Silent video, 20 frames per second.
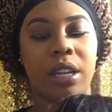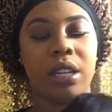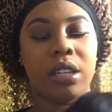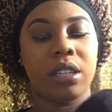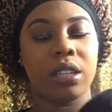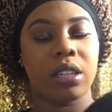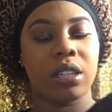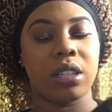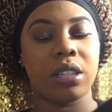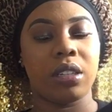
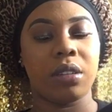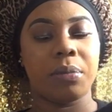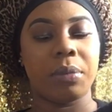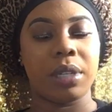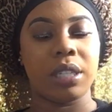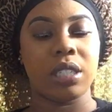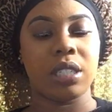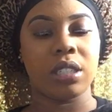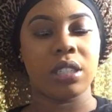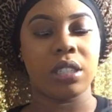look a little
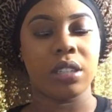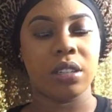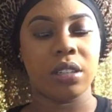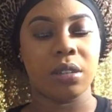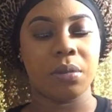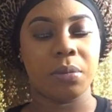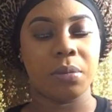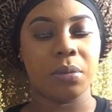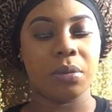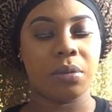messed
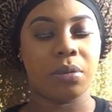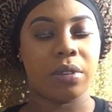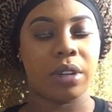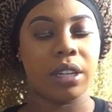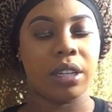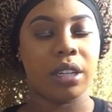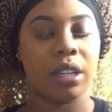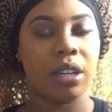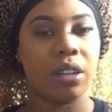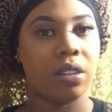up
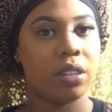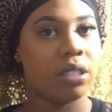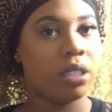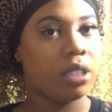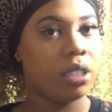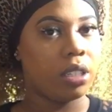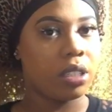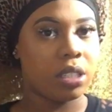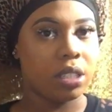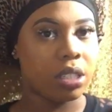right now
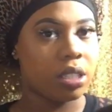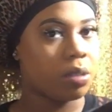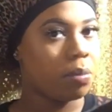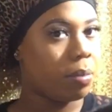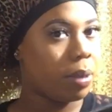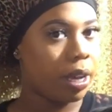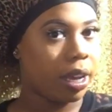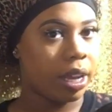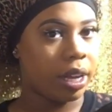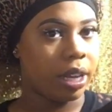underneath this
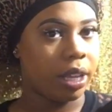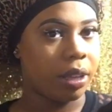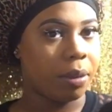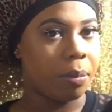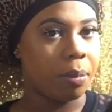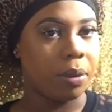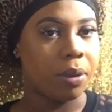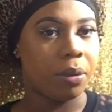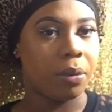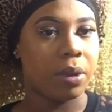bonnet.
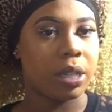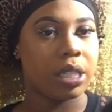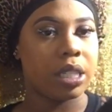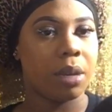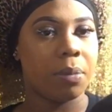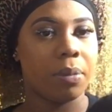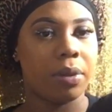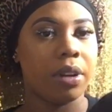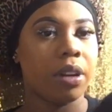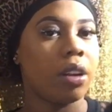But once
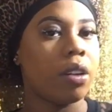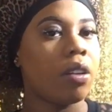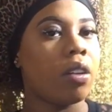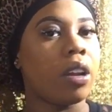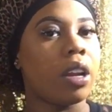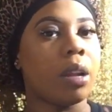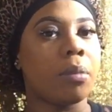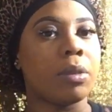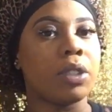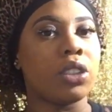I put it
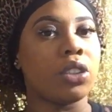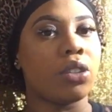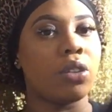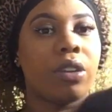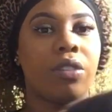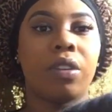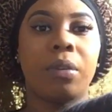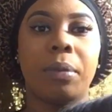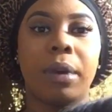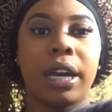on, I'm gonna show
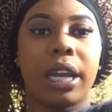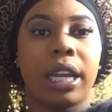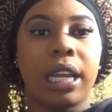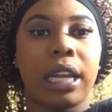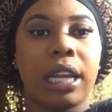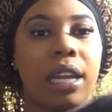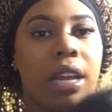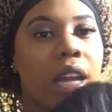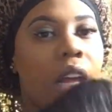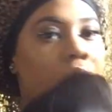
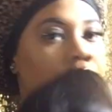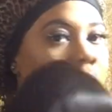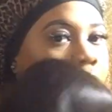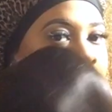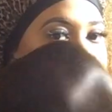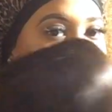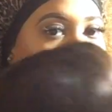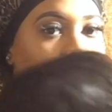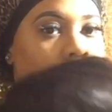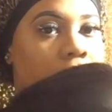everybody
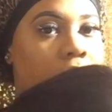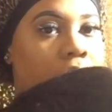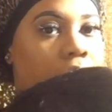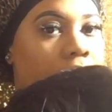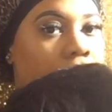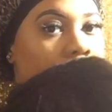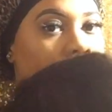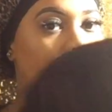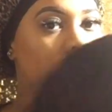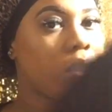
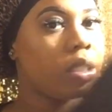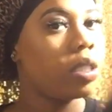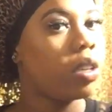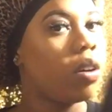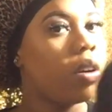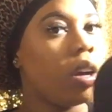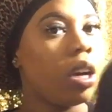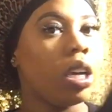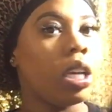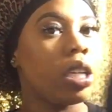how it's
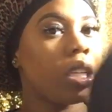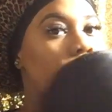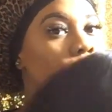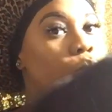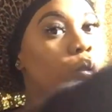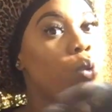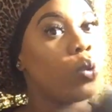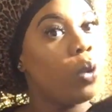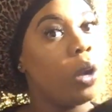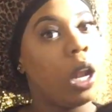going
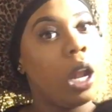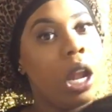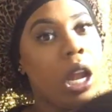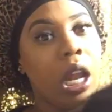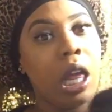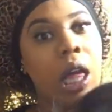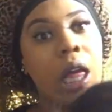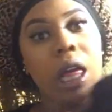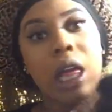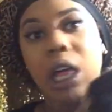to
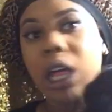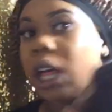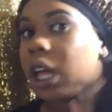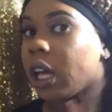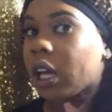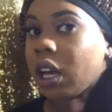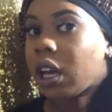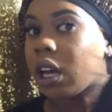look.